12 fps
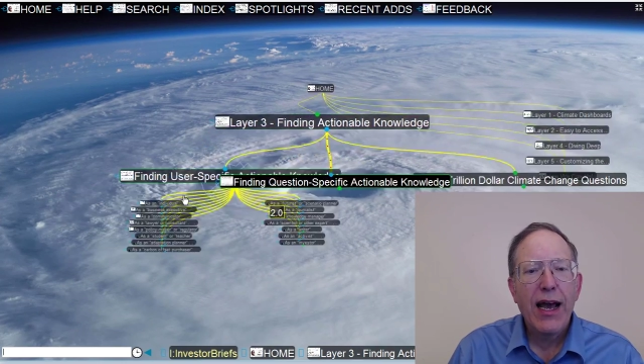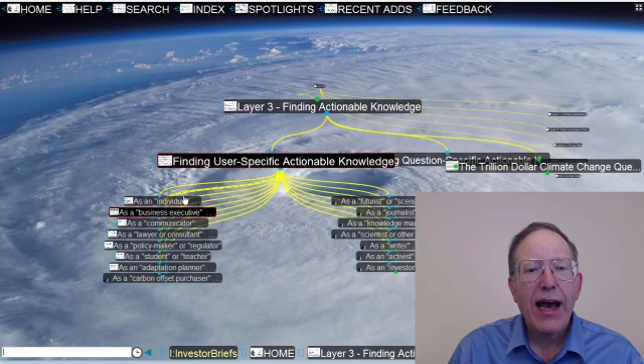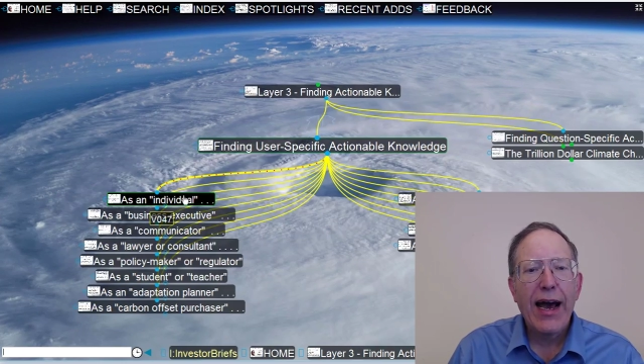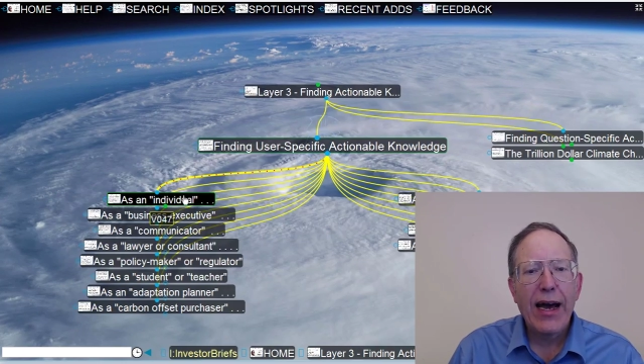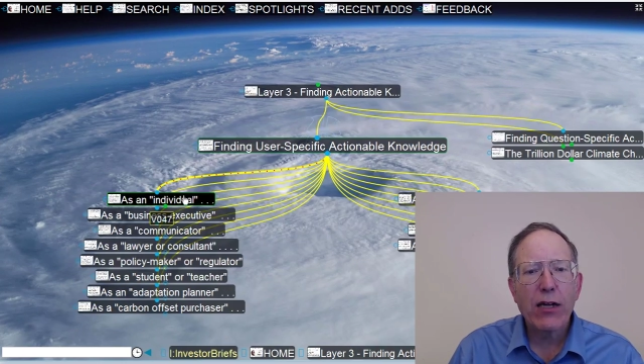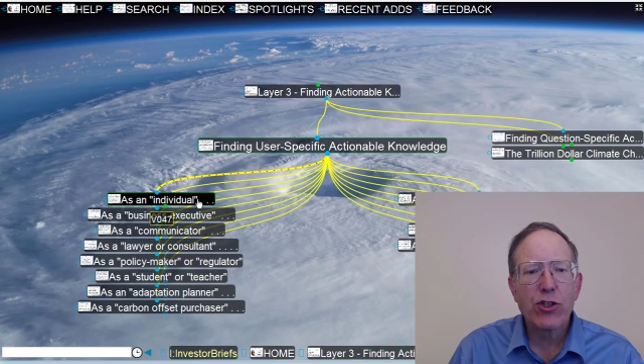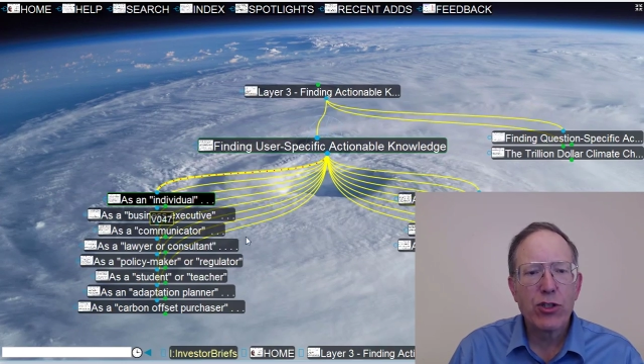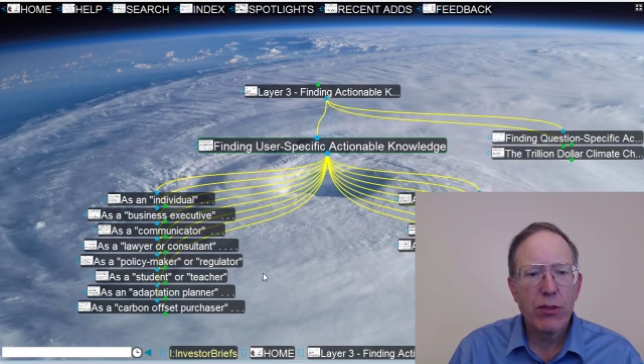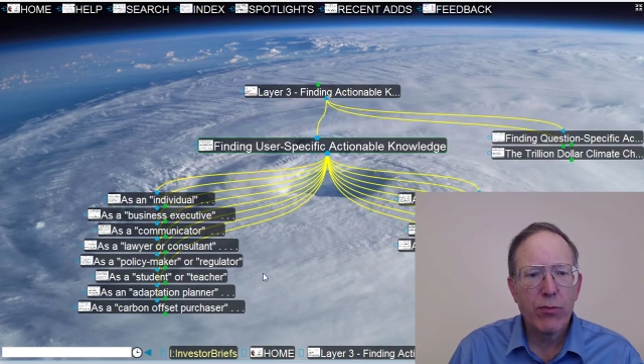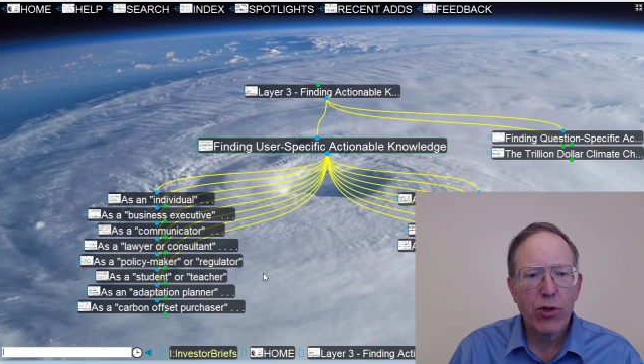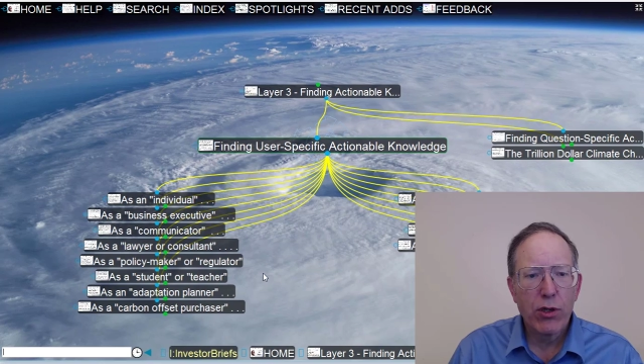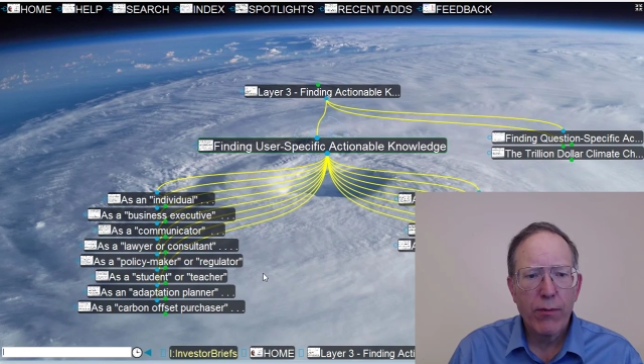
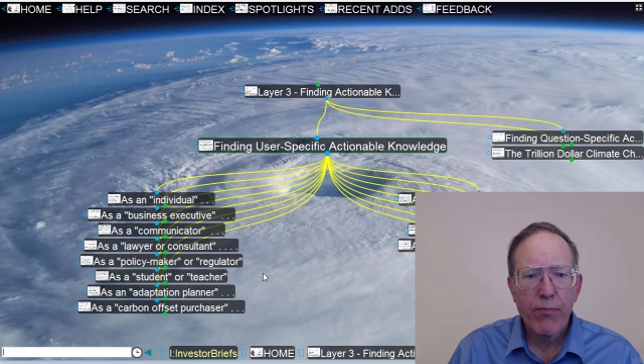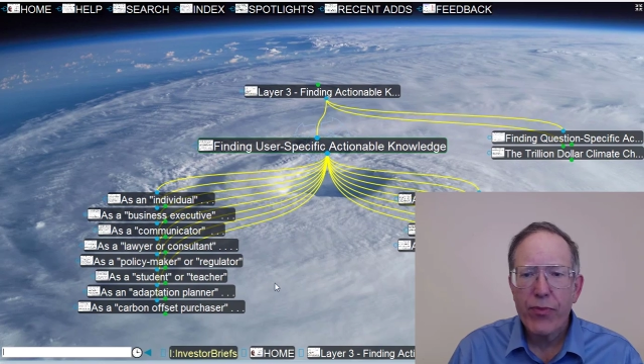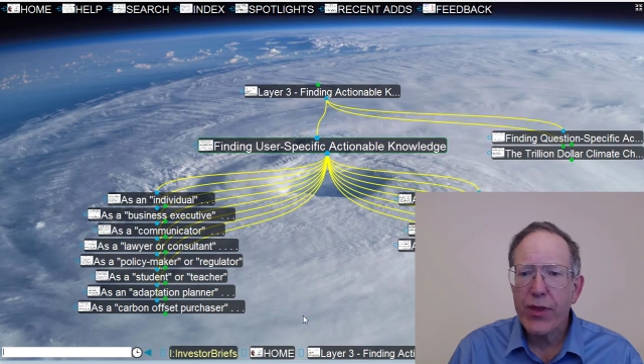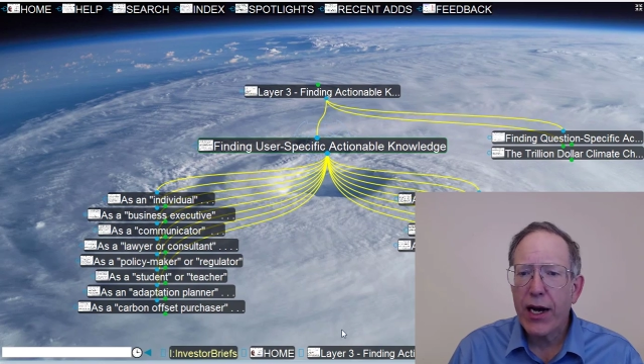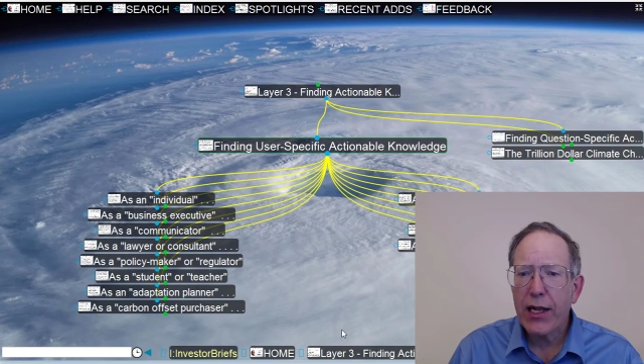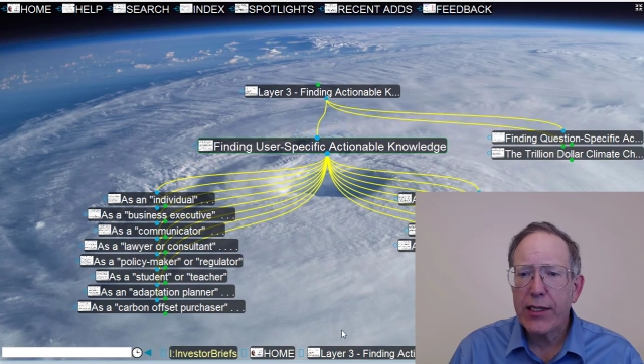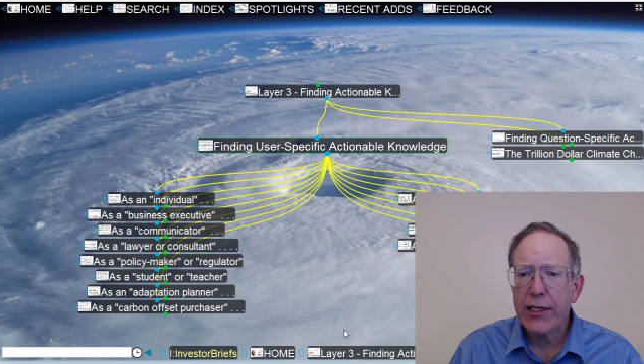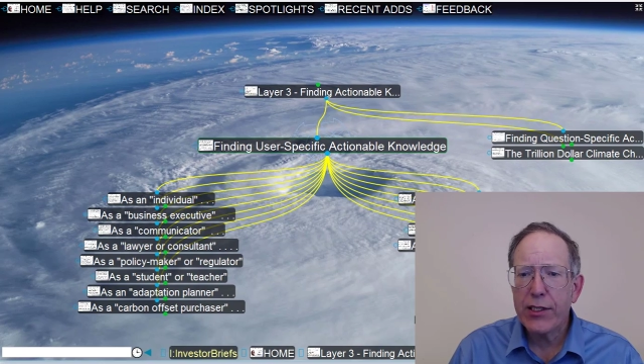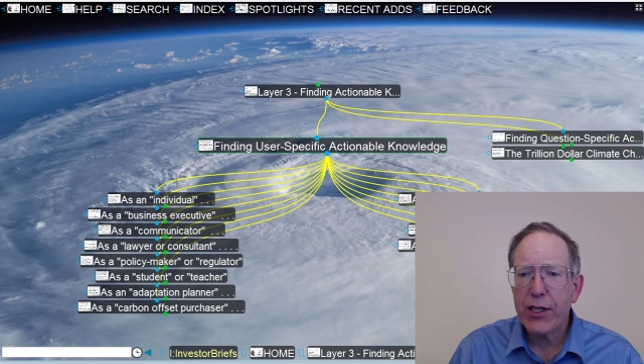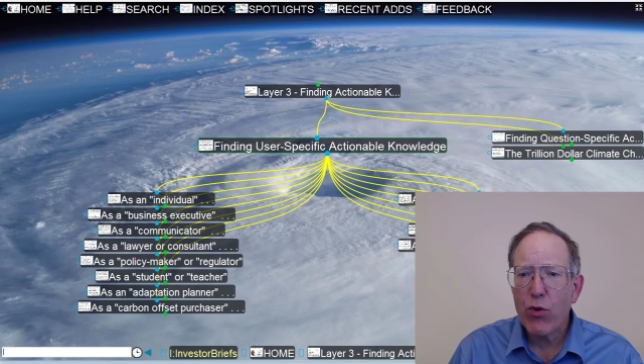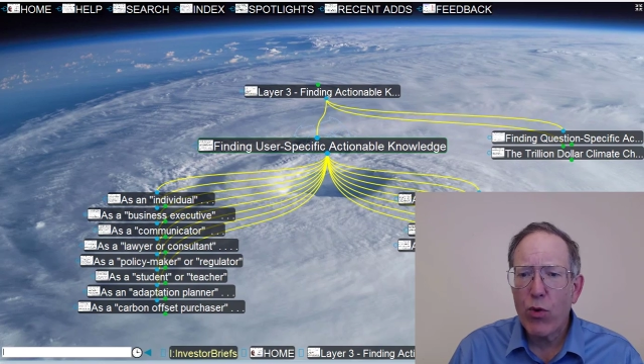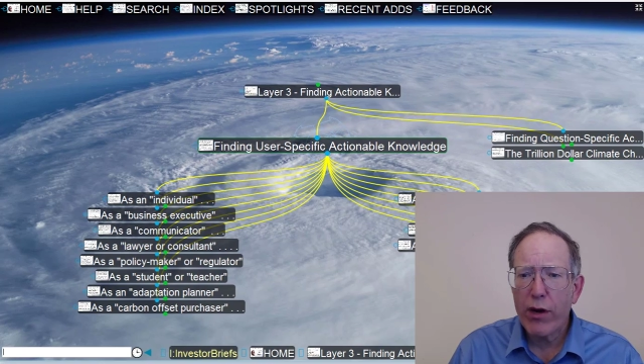actionable knowledge.
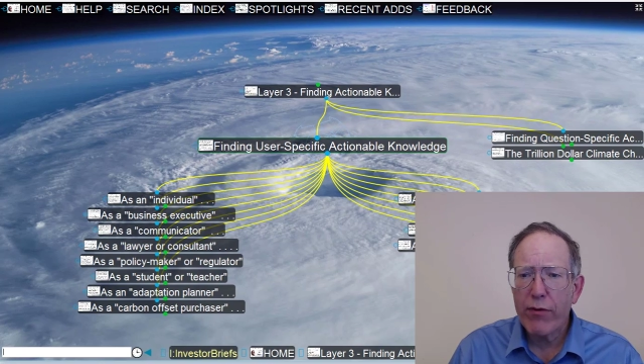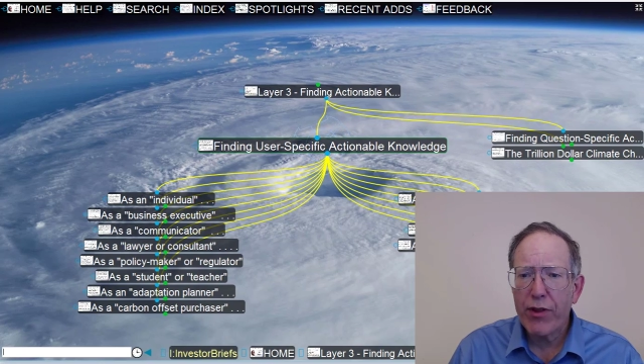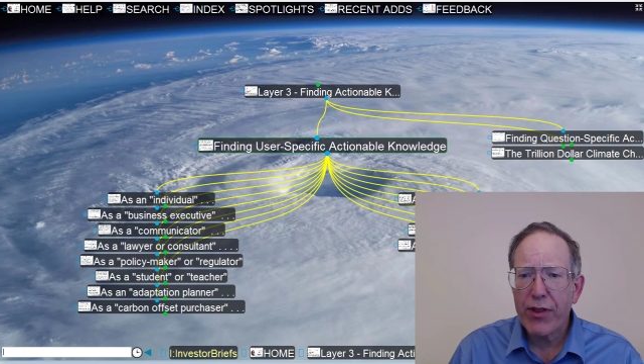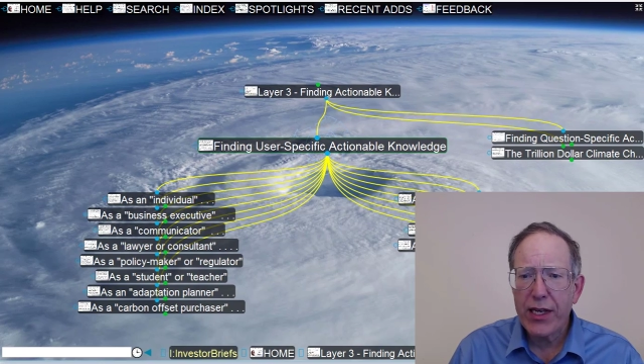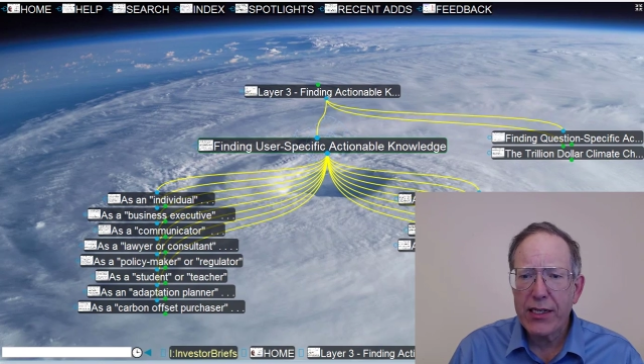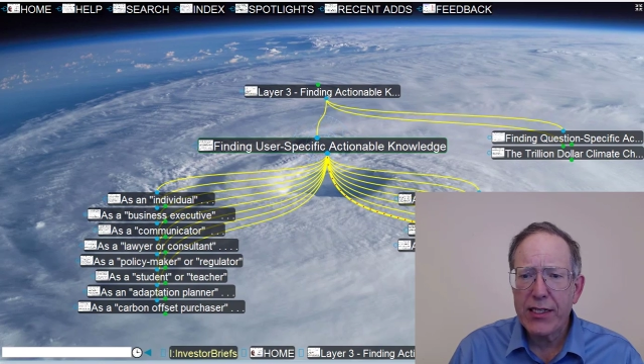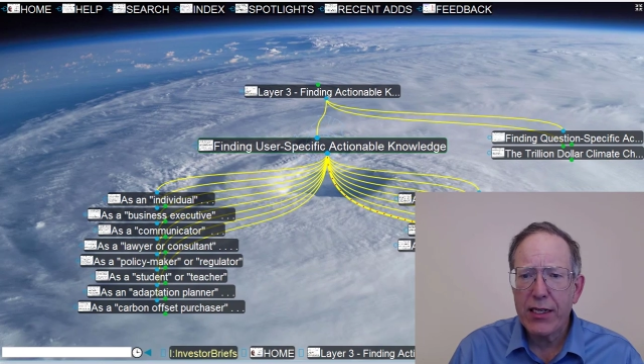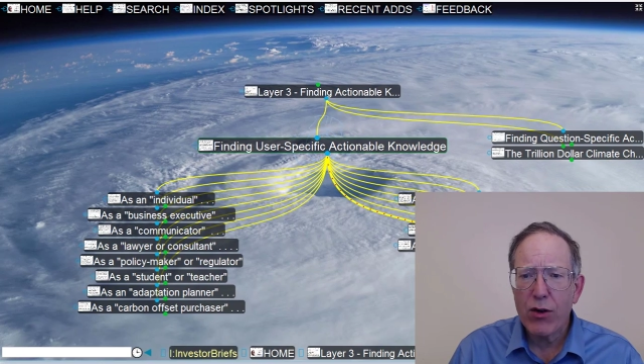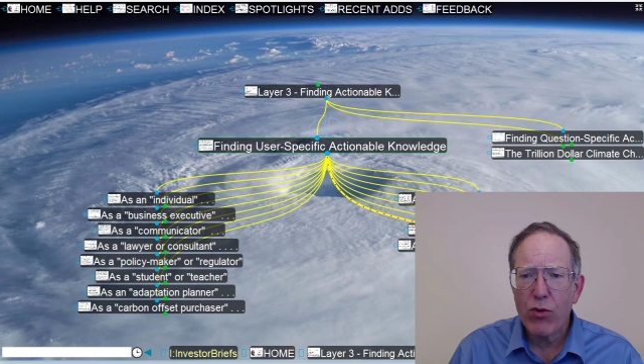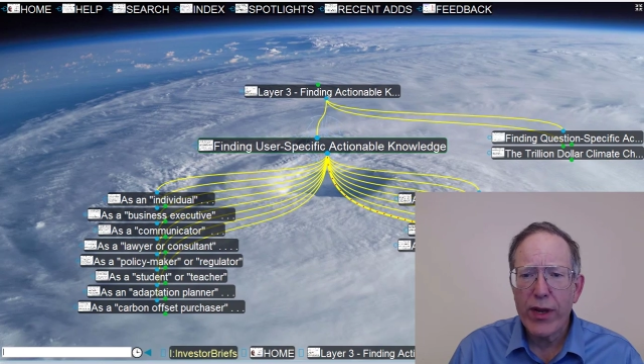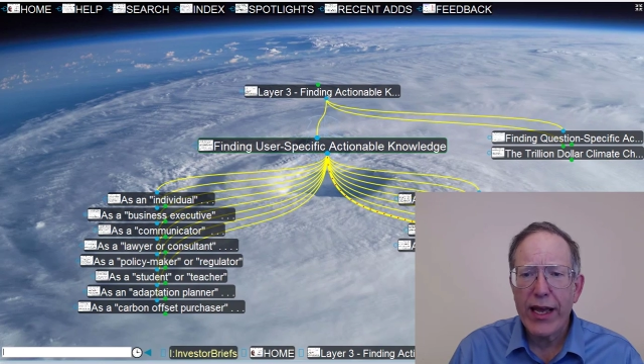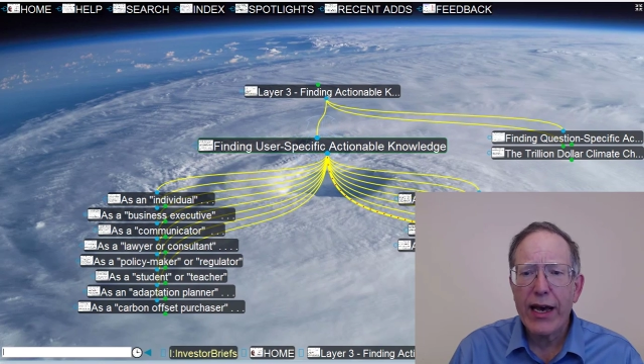And one of the things here
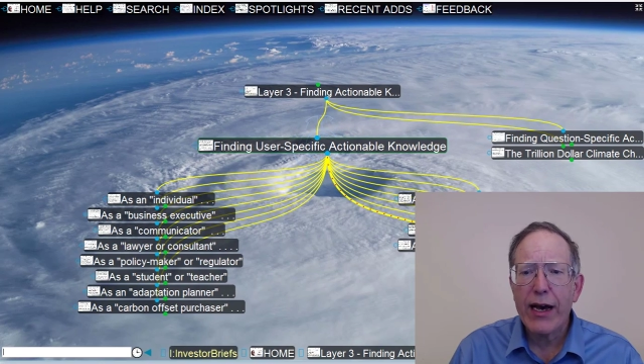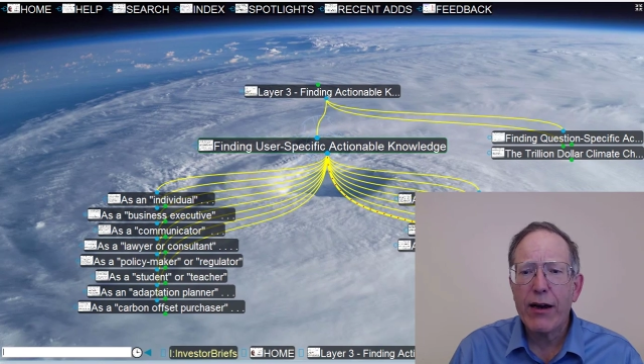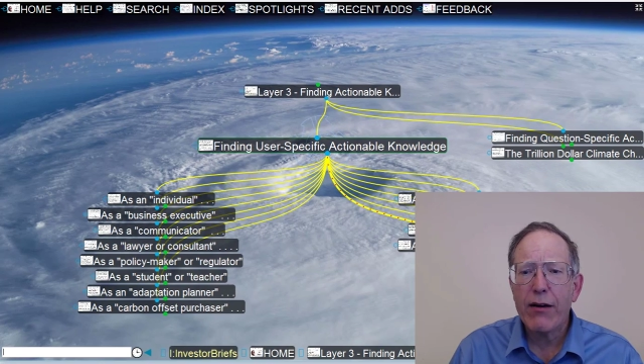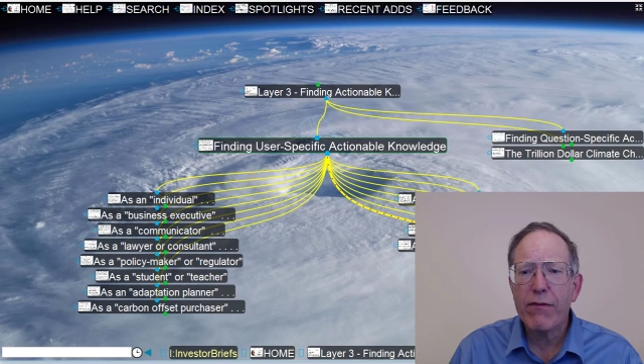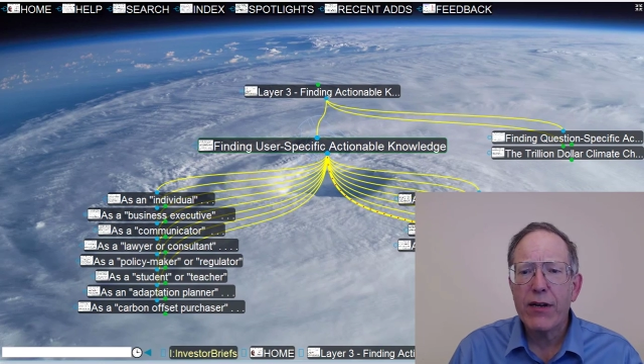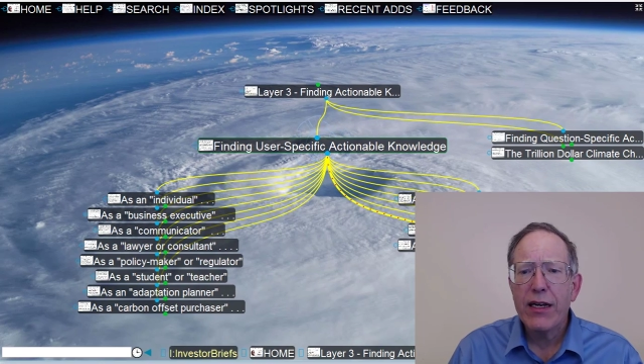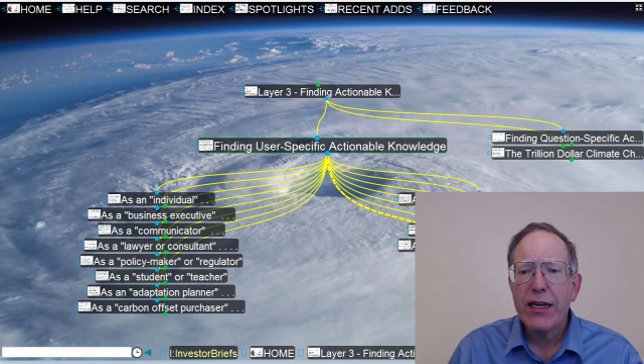we have